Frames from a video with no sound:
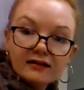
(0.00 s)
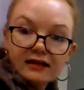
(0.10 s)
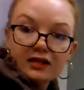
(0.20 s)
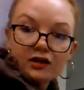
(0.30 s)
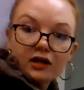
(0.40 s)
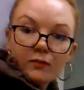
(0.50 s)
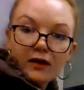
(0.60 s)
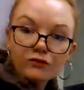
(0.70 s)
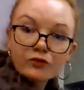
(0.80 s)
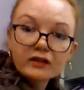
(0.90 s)
here in my
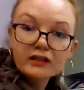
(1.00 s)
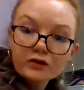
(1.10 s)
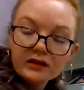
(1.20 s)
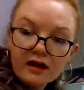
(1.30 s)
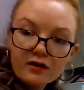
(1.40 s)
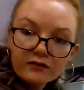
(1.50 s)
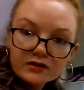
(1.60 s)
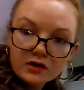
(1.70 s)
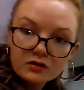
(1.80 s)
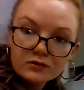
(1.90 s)
really, really ugly
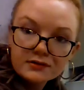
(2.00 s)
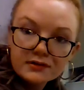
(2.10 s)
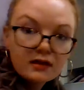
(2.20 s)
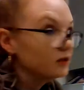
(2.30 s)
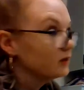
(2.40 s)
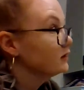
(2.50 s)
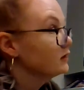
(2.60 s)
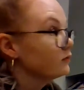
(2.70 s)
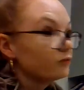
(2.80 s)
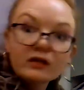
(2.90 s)
circles,
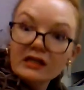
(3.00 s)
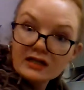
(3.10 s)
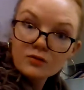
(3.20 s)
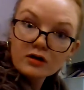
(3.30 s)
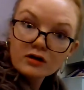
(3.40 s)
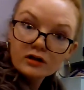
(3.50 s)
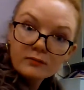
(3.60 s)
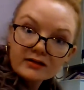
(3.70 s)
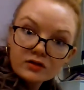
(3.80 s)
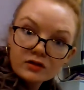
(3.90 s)
really need to work on
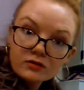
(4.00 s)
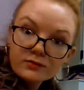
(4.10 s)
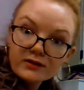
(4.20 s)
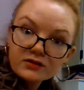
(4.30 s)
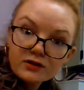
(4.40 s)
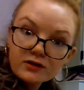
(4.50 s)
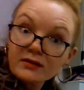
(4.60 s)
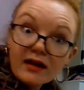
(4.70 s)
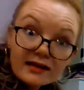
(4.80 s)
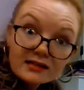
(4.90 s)
my circles and my squares and
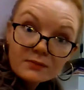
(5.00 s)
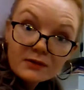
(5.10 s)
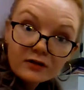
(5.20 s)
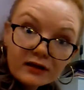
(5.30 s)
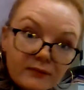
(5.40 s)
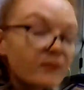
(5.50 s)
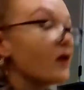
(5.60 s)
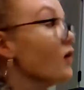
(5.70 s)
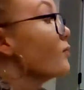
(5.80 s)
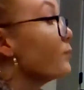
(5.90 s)
my lines apparently.
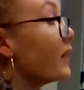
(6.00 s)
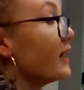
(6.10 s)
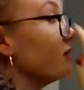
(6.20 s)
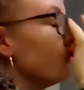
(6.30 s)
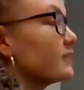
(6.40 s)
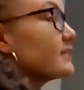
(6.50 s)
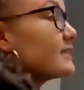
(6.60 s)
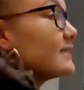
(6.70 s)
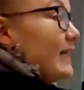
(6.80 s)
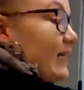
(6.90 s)
But you can
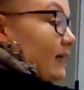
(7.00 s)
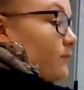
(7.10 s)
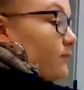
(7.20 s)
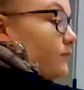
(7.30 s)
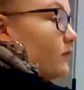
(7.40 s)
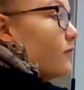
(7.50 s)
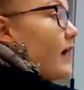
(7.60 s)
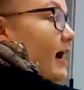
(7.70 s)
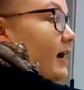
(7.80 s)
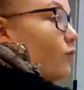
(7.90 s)
see
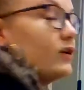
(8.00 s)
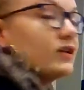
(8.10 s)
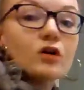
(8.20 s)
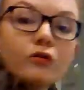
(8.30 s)
that we circled